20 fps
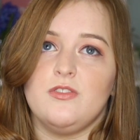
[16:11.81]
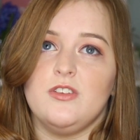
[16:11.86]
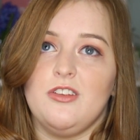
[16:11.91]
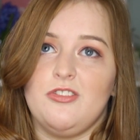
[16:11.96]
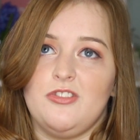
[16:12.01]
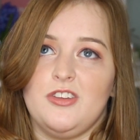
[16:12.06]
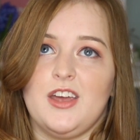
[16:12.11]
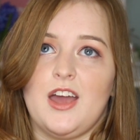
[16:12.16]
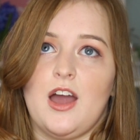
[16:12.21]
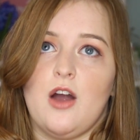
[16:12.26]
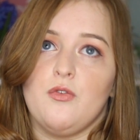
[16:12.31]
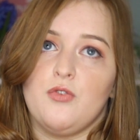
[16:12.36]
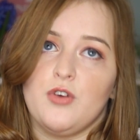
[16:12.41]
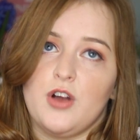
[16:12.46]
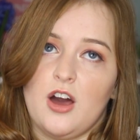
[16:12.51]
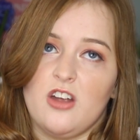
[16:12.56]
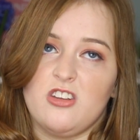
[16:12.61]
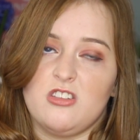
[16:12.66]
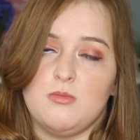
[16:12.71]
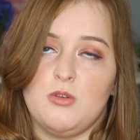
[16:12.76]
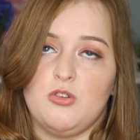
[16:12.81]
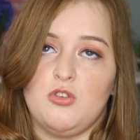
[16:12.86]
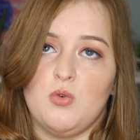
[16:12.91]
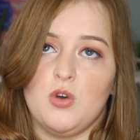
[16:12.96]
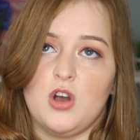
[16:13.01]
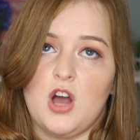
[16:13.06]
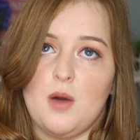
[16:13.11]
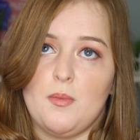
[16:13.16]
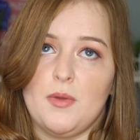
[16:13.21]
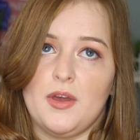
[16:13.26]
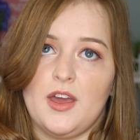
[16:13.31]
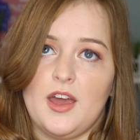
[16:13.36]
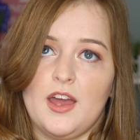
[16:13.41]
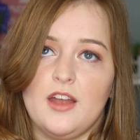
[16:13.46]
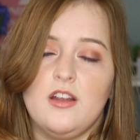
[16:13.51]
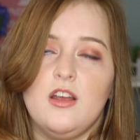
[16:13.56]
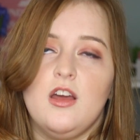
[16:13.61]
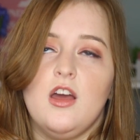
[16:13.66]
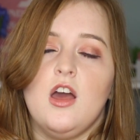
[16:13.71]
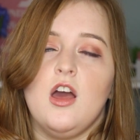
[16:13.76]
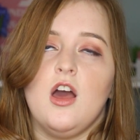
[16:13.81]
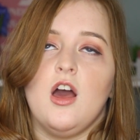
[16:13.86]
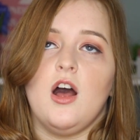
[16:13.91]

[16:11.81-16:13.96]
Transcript: listening out for customers who are coming in,